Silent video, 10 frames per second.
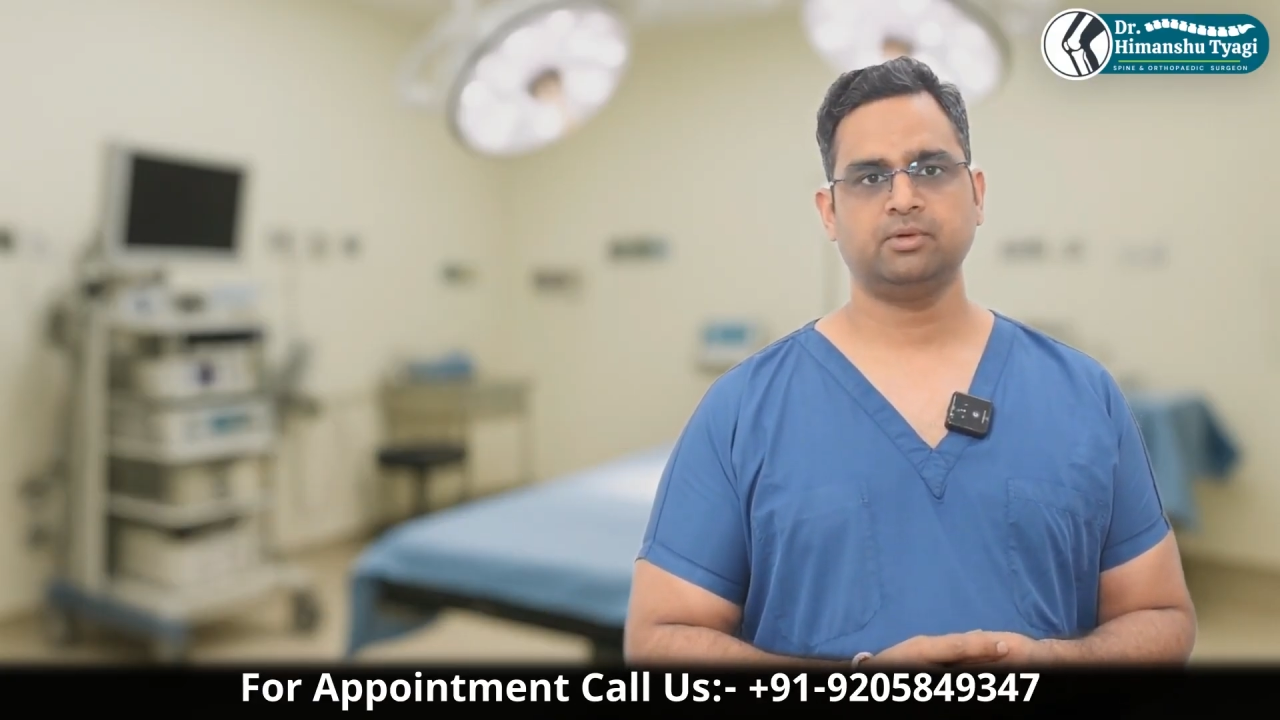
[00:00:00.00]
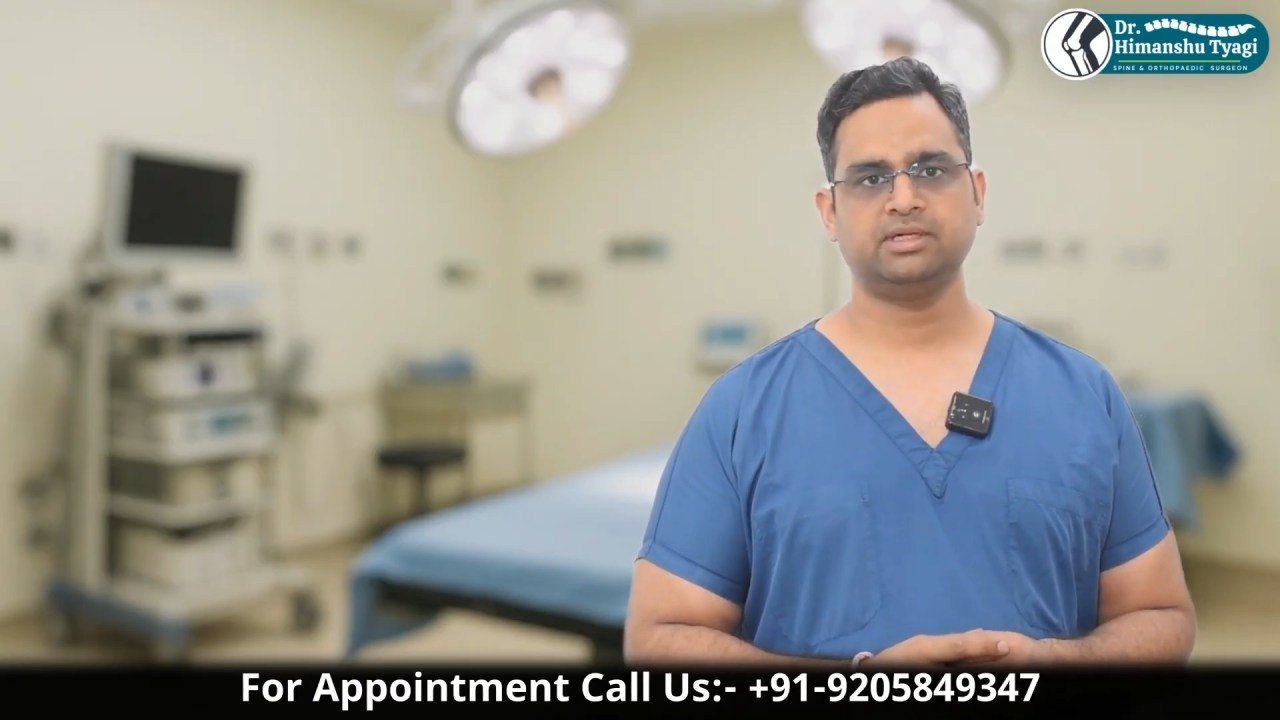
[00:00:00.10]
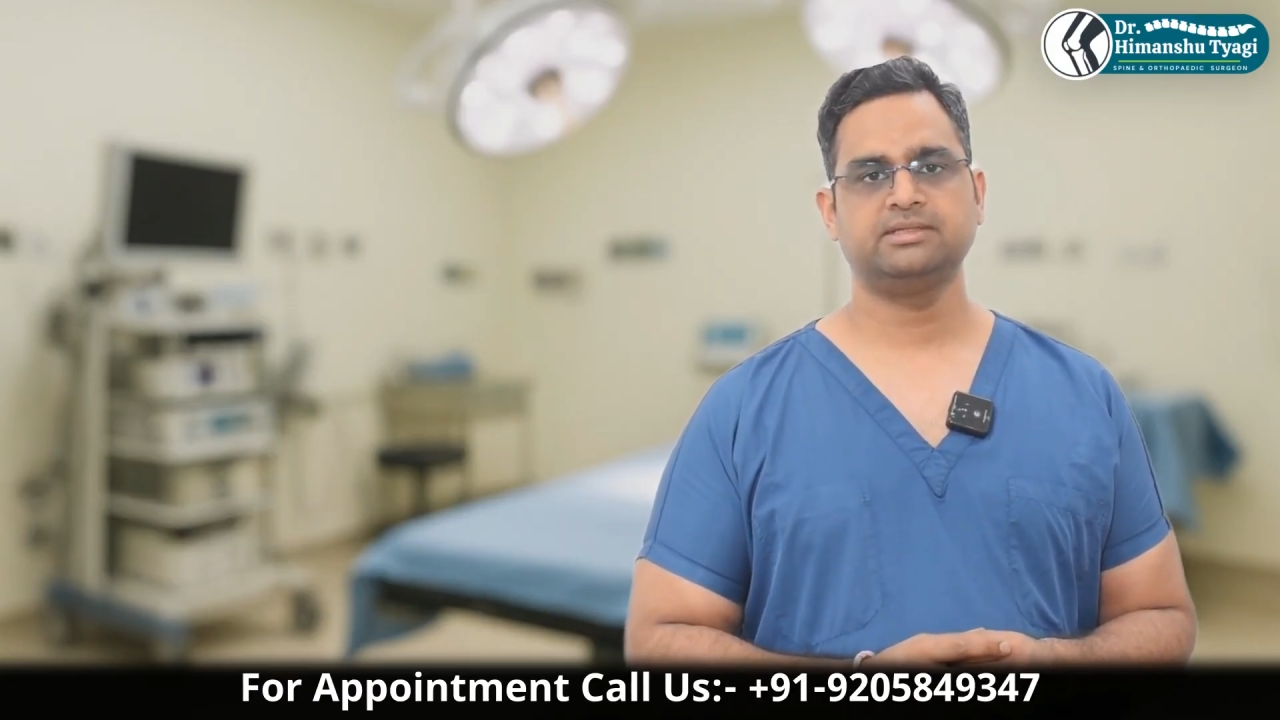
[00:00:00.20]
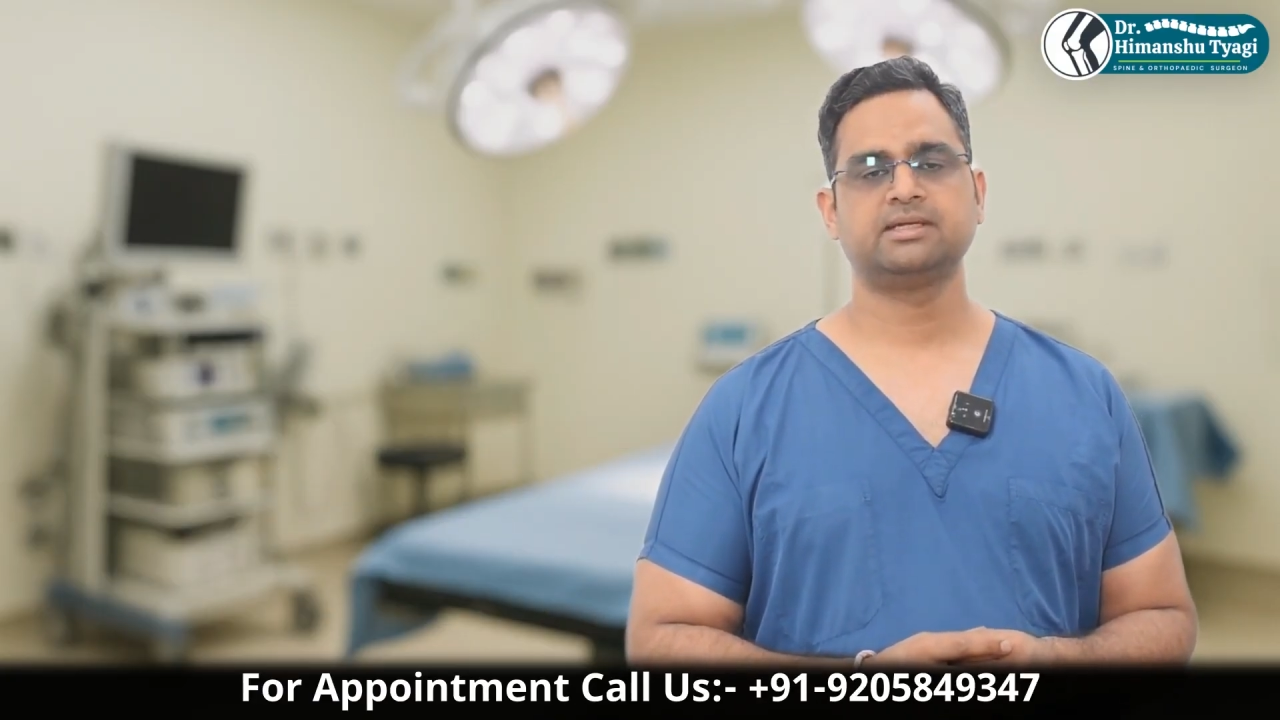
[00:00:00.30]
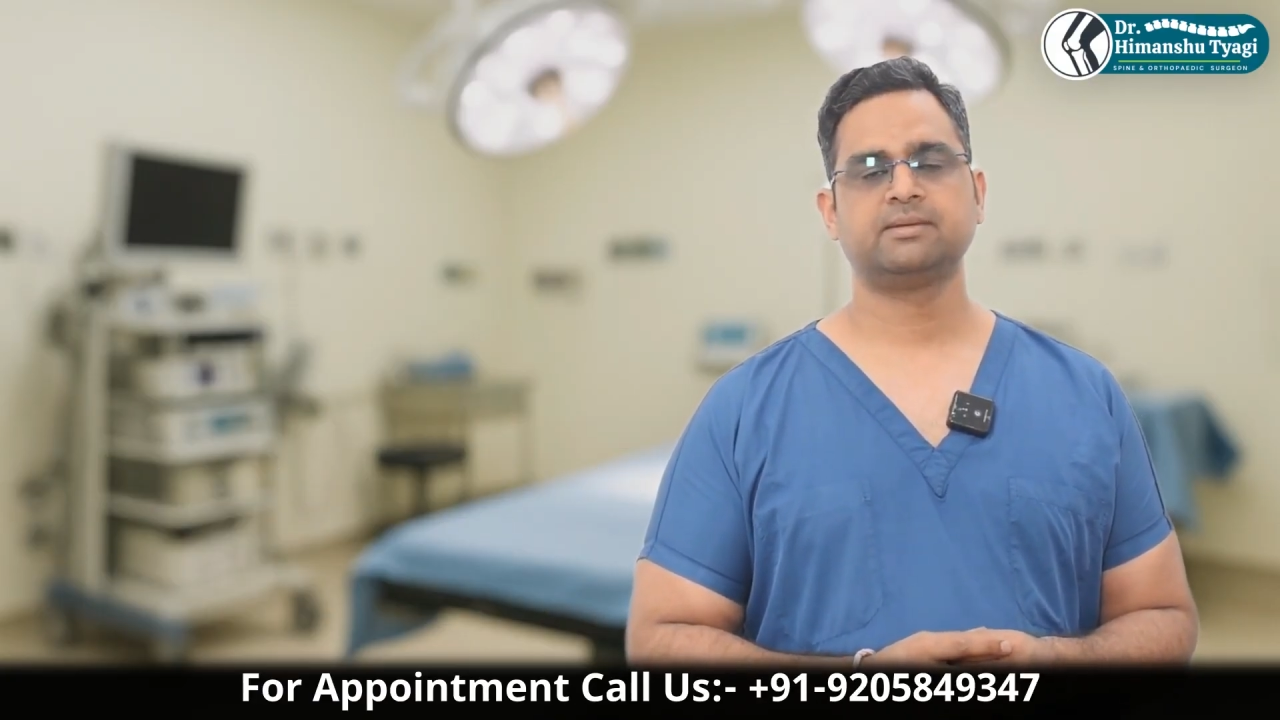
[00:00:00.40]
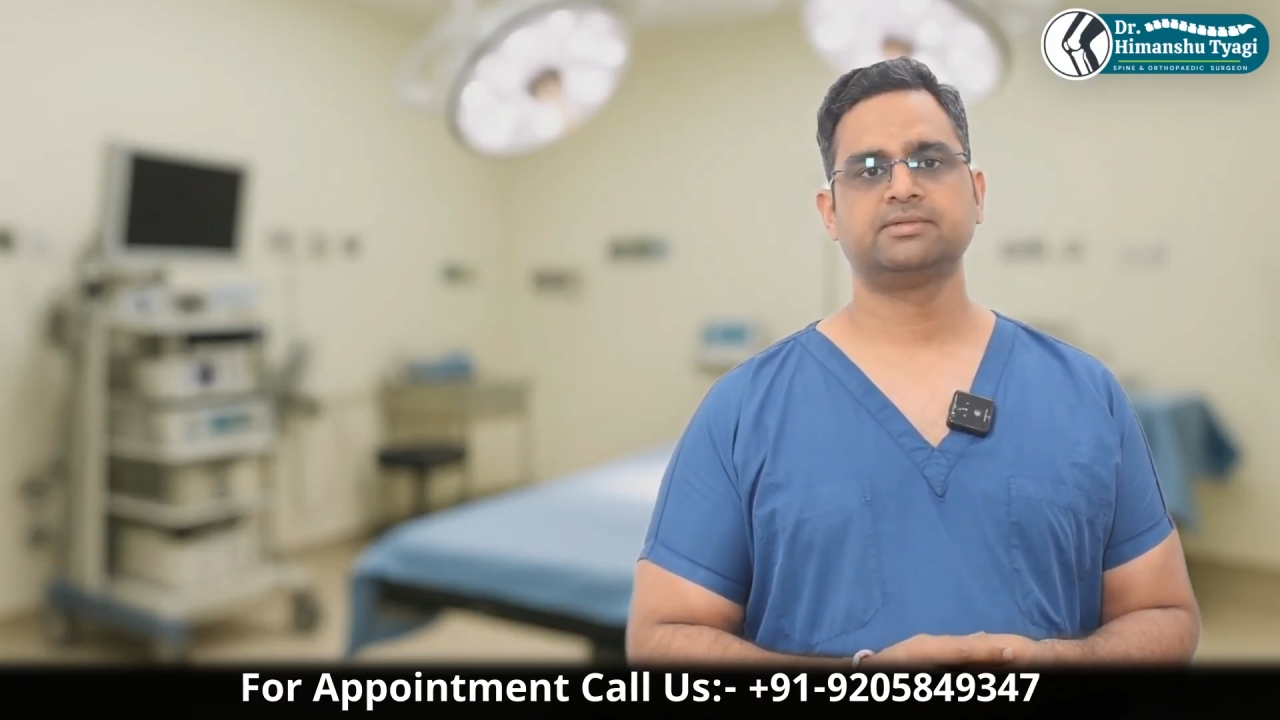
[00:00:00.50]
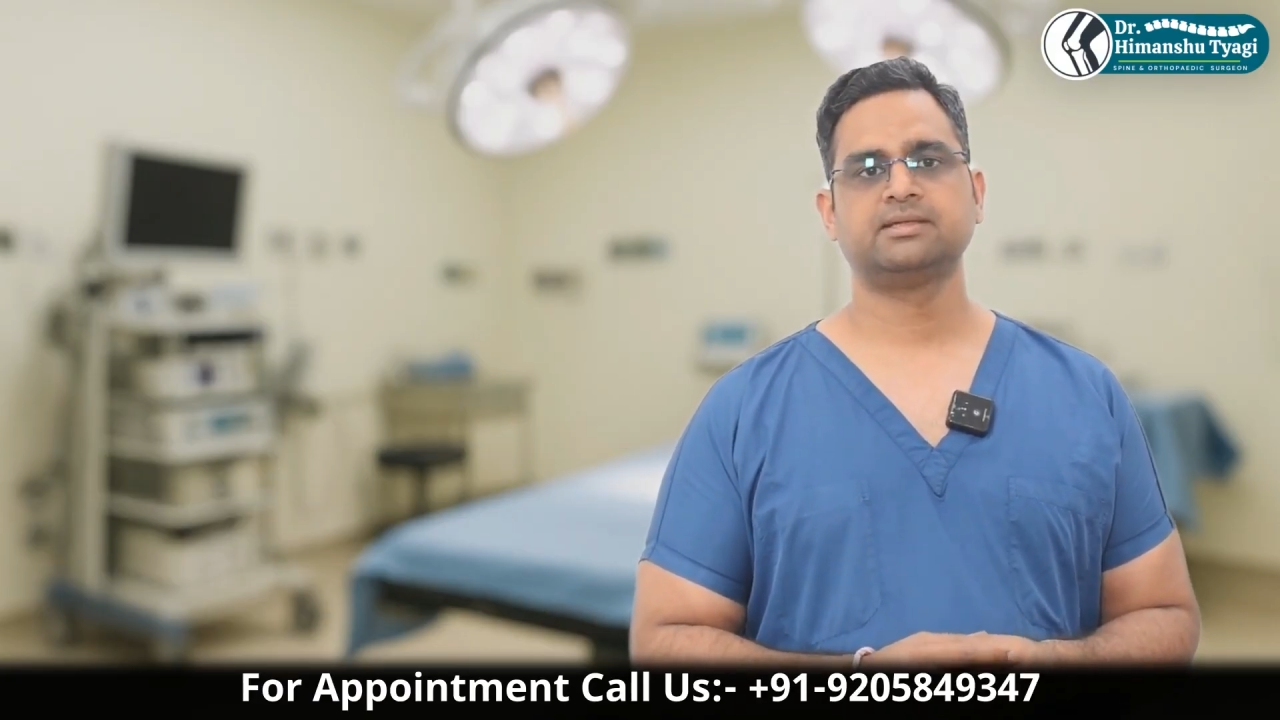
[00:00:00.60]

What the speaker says: porous cups